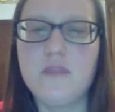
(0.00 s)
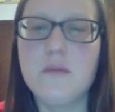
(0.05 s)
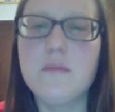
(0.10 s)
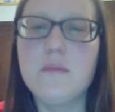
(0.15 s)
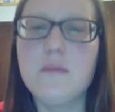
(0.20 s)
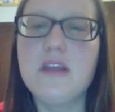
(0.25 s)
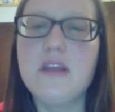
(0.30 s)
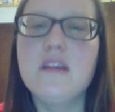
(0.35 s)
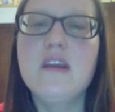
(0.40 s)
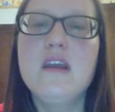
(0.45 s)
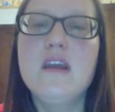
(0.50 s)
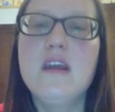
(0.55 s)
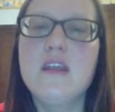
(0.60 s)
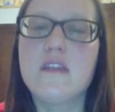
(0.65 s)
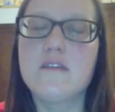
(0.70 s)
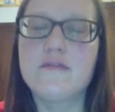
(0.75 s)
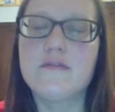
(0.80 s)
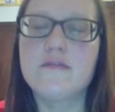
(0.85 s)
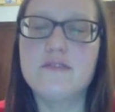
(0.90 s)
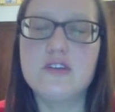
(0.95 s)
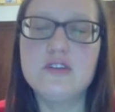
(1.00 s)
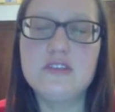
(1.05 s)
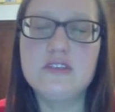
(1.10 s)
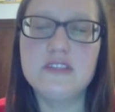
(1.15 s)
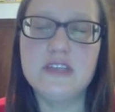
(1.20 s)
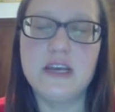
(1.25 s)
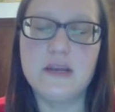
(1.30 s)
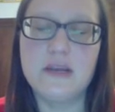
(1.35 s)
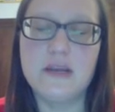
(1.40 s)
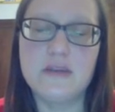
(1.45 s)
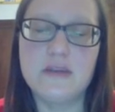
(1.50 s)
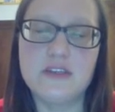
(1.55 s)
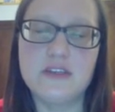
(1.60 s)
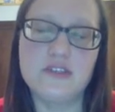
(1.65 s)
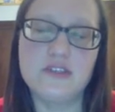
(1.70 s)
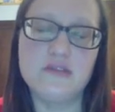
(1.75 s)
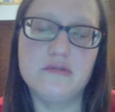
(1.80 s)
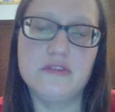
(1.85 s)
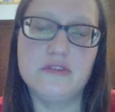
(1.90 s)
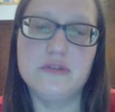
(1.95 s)
But the first time that
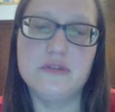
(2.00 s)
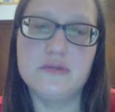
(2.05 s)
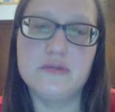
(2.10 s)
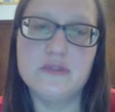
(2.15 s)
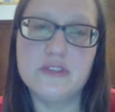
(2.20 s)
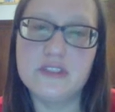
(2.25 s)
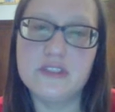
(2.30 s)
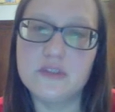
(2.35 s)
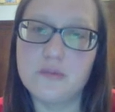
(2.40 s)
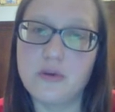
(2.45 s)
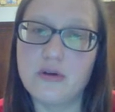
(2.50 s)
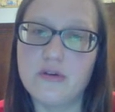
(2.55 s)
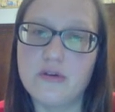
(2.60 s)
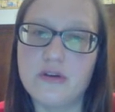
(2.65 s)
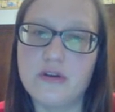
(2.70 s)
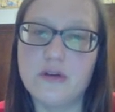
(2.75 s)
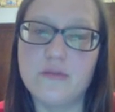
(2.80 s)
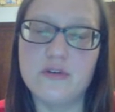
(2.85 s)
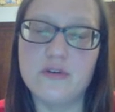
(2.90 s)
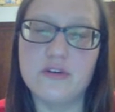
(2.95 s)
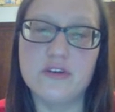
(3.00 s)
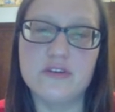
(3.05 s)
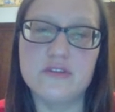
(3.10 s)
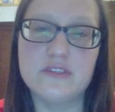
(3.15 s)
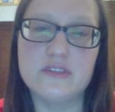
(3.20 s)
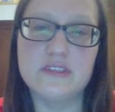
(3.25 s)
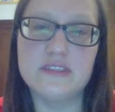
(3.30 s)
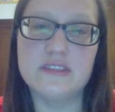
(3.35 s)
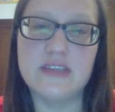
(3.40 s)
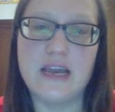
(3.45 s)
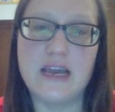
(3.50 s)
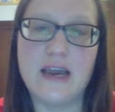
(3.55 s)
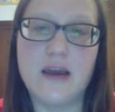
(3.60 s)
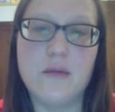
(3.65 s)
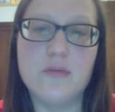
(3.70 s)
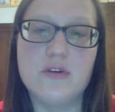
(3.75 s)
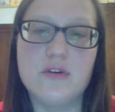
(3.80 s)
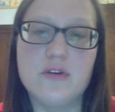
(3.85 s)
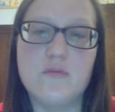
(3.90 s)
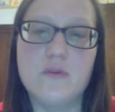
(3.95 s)
you use this program or use this
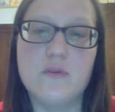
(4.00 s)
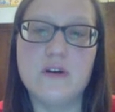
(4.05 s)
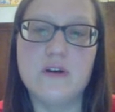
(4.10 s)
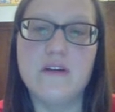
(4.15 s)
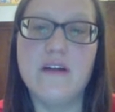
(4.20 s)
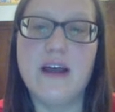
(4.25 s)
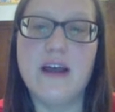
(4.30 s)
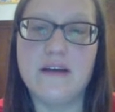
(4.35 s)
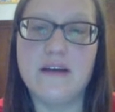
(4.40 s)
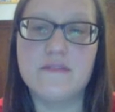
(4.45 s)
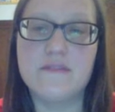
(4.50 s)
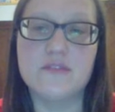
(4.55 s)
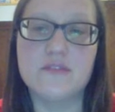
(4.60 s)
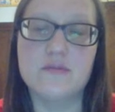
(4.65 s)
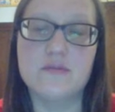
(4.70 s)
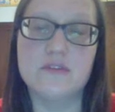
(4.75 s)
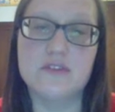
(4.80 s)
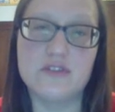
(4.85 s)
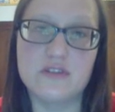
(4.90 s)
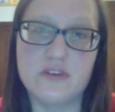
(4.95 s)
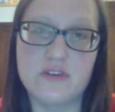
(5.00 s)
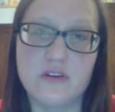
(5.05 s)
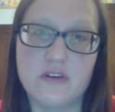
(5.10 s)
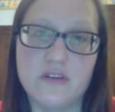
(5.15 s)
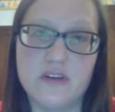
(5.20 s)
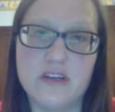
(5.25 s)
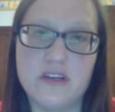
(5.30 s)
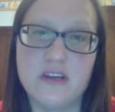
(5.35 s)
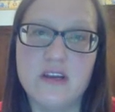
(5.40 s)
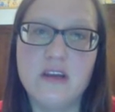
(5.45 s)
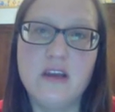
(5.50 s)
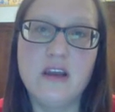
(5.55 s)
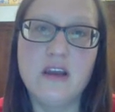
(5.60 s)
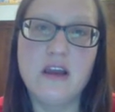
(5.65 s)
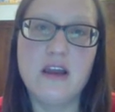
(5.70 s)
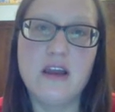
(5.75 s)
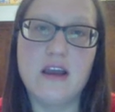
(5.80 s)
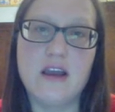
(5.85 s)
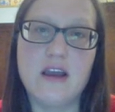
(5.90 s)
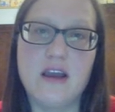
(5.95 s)
app, you will have to install it
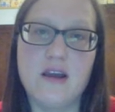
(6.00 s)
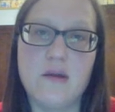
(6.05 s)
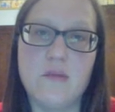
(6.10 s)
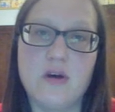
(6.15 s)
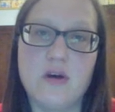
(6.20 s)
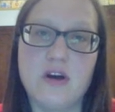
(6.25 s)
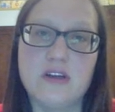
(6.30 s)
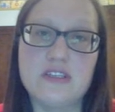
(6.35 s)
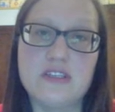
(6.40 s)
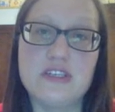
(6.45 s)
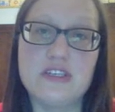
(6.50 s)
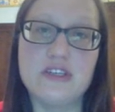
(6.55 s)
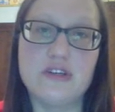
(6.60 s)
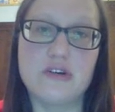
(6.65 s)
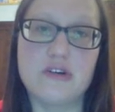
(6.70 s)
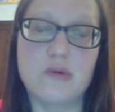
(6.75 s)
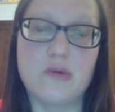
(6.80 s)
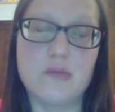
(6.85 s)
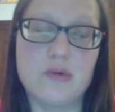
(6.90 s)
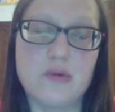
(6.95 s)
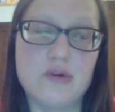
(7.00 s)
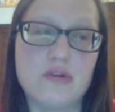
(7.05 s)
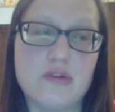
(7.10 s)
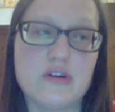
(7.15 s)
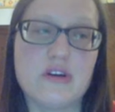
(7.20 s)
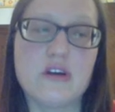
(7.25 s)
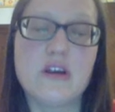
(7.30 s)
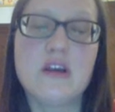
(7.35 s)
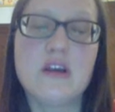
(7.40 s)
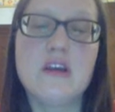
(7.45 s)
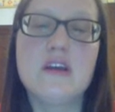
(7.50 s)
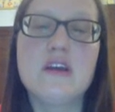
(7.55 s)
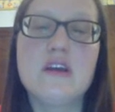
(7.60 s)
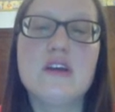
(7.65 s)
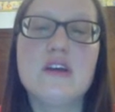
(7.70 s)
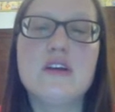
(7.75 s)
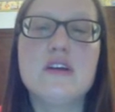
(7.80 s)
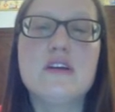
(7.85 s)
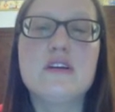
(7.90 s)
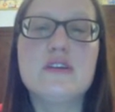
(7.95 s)
onto your computer.
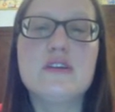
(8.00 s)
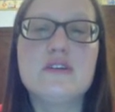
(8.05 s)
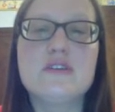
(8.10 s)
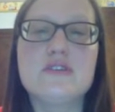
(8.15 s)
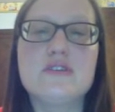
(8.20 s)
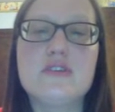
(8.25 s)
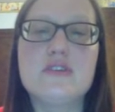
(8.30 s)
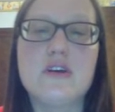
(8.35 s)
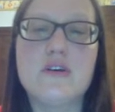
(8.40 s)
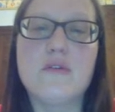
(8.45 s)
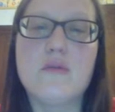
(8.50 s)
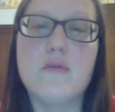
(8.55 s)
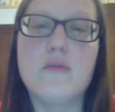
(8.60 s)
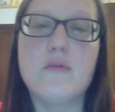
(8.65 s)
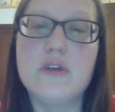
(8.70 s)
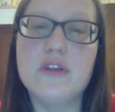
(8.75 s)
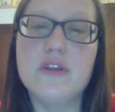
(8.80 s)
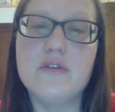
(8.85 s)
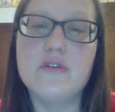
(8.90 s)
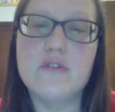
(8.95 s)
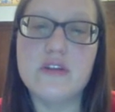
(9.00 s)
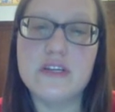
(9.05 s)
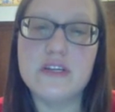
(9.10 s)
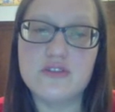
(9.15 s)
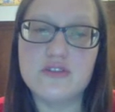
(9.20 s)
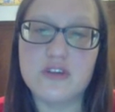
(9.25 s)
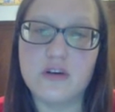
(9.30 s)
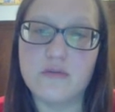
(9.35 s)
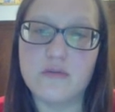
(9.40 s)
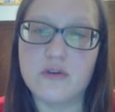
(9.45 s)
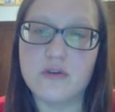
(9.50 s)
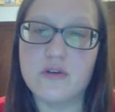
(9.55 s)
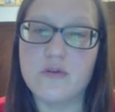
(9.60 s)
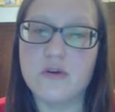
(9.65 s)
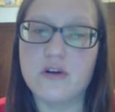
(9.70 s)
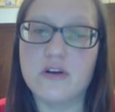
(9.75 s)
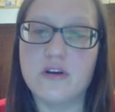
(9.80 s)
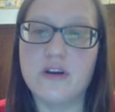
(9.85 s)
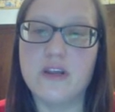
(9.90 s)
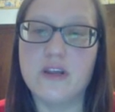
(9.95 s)
So when you click Start
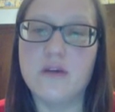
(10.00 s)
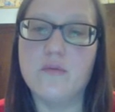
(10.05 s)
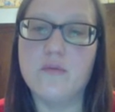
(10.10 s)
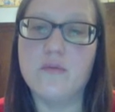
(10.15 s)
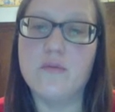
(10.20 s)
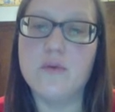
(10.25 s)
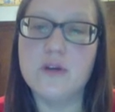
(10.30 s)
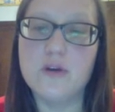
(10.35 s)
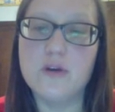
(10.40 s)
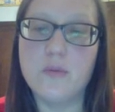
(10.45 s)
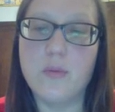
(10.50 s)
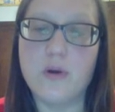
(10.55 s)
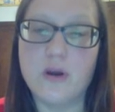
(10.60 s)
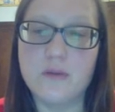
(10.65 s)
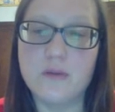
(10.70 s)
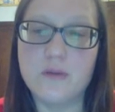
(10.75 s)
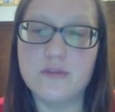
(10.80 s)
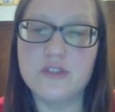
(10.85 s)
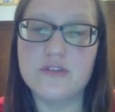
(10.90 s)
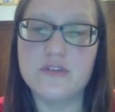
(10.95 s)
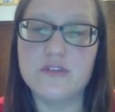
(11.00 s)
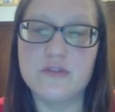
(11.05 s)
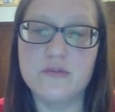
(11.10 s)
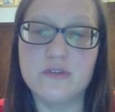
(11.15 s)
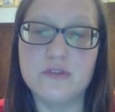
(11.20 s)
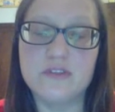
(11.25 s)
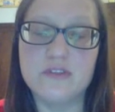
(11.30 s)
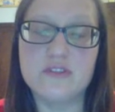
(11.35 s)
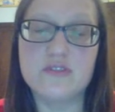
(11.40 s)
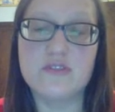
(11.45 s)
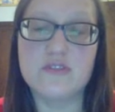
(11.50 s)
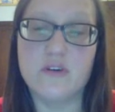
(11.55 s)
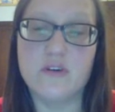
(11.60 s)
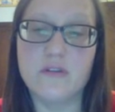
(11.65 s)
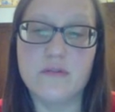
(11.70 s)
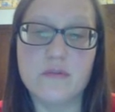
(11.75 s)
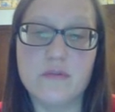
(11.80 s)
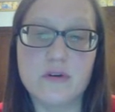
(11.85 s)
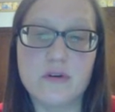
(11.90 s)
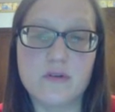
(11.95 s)
Recorder, it will prompt you to install
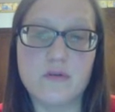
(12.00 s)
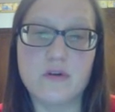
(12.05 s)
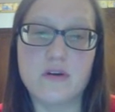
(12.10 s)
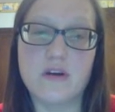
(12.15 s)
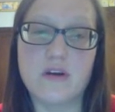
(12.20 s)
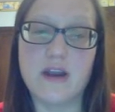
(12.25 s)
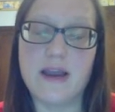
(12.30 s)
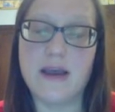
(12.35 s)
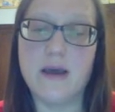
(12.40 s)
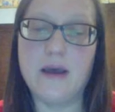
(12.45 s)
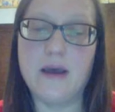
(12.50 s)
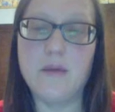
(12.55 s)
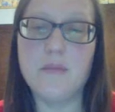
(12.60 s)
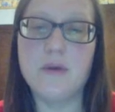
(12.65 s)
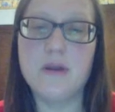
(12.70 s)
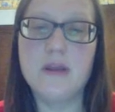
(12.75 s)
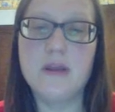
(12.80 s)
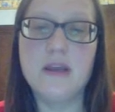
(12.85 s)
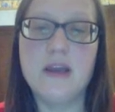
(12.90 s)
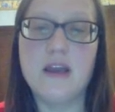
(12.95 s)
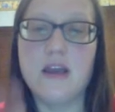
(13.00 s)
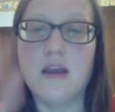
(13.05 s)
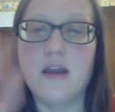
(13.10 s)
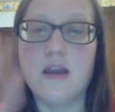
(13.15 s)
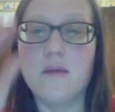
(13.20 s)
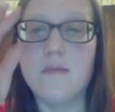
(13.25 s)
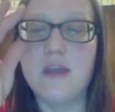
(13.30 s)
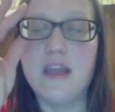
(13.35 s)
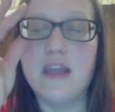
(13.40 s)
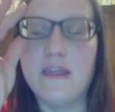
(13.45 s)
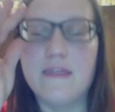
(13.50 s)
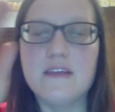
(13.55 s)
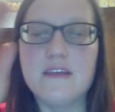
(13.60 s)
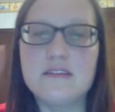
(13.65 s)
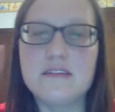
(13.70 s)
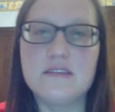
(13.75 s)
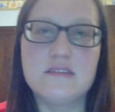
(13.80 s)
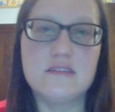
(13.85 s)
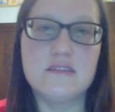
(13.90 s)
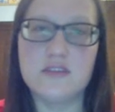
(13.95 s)
the Recorder app. And
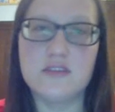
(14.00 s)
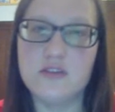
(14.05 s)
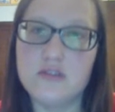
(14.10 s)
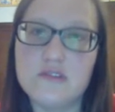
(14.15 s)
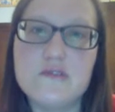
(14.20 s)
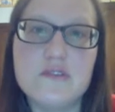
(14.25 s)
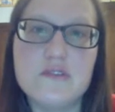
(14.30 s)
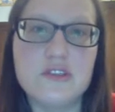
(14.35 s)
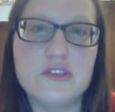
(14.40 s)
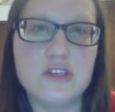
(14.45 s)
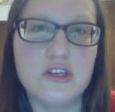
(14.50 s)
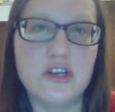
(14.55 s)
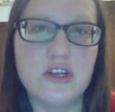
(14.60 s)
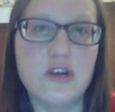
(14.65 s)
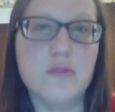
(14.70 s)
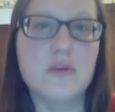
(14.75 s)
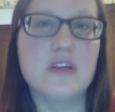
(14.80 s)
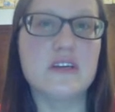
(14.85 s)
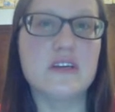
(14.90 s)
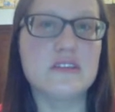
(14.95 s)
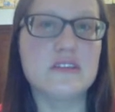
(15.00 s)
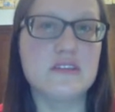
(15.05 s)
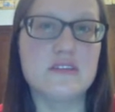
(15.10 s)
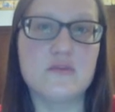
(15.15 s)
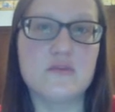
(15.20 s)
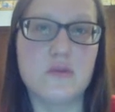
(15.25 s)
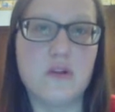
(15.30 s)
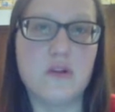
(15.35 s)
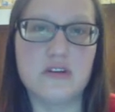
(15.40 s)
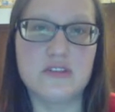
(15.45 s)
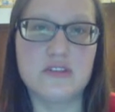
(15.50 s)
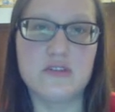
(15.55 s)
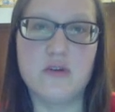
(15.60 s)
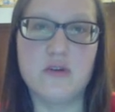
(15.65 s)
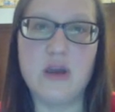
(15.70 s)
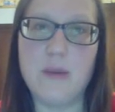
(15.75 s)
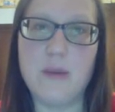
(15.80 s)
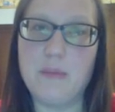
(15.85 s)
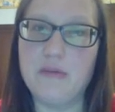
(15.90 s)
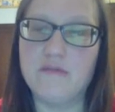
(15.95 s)
this is useful to know because this will also
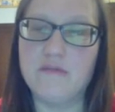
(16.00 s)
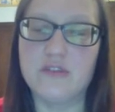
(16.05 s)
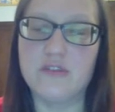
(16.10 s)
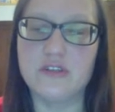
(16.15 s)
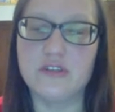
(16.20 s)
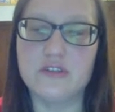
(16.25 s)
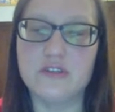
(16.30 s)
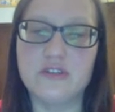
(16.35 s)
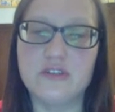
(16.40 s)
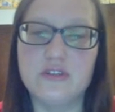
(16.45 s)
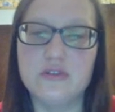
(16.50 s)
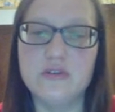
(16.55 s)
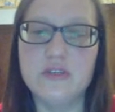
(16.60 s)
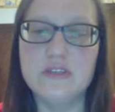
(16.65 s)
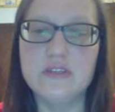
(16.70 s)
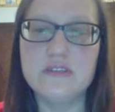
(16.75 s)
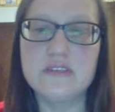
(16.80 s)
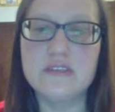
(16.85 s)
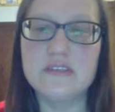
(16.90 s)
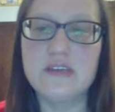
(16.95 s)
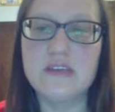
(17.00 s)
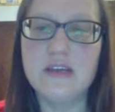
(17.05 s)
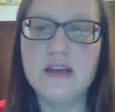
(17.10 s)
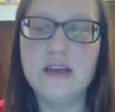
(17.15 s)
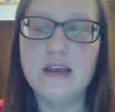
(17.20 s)
happen for your students.